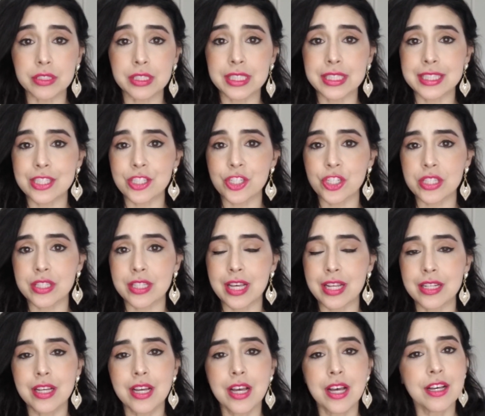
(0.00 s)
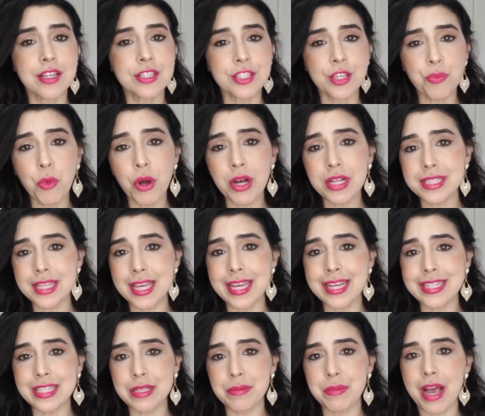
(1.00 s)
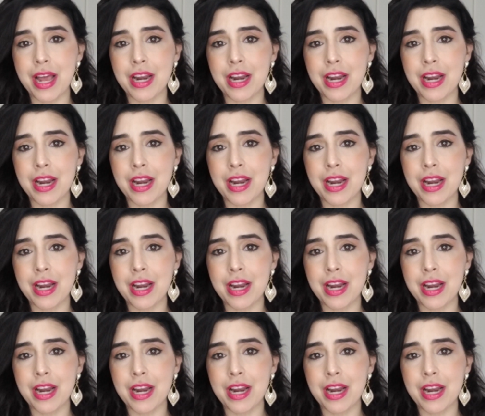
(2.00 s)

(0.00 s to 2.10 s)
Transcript: condition that somewhat takes them out